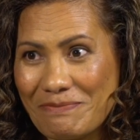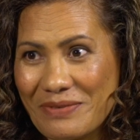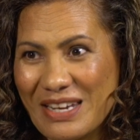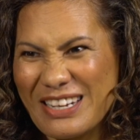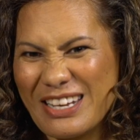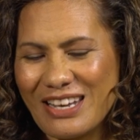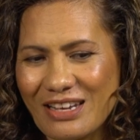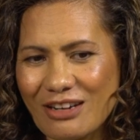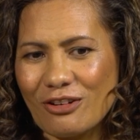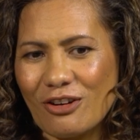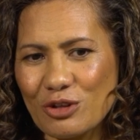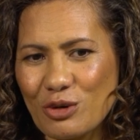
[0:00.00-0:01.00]
And again,
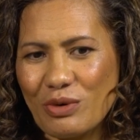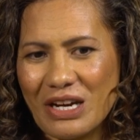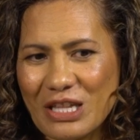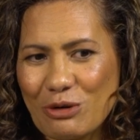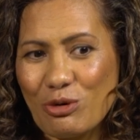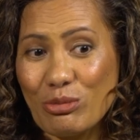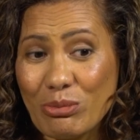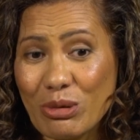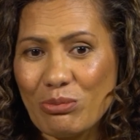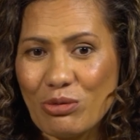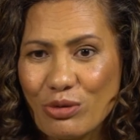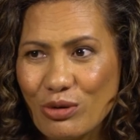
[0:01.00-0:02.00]
along the way, there will be
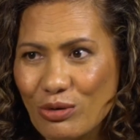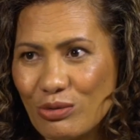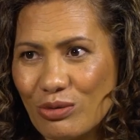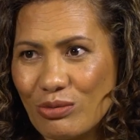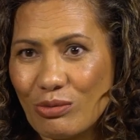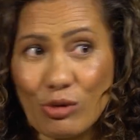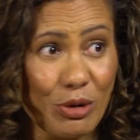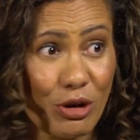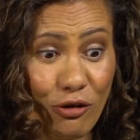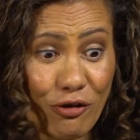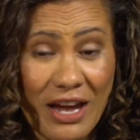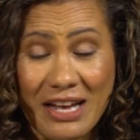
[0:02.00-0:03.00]
people who will be
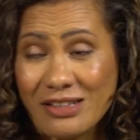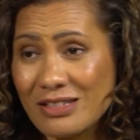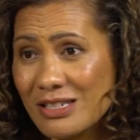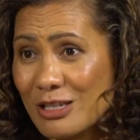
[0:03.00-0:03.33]
your fans,